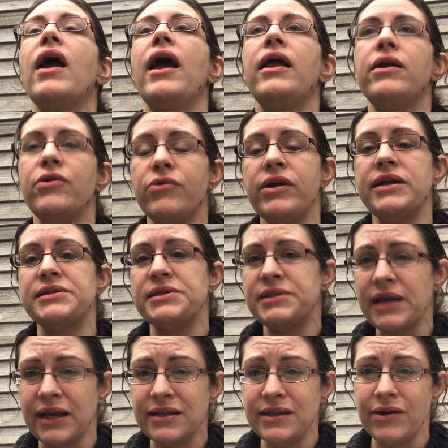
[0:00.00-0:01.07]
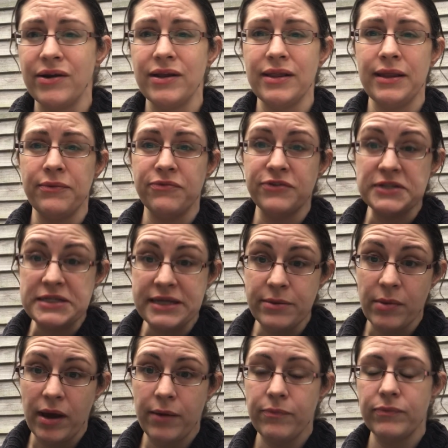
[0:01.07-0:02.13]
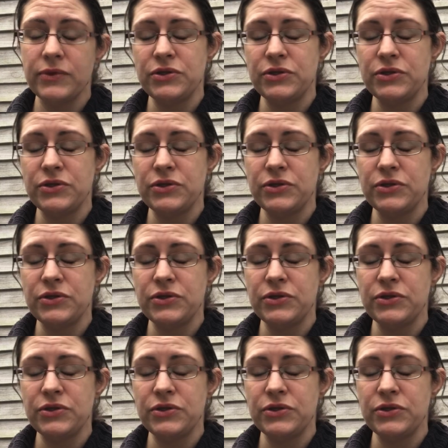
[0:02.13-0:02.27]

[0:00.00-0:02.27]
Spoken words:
and it creates a secondary lymphedema.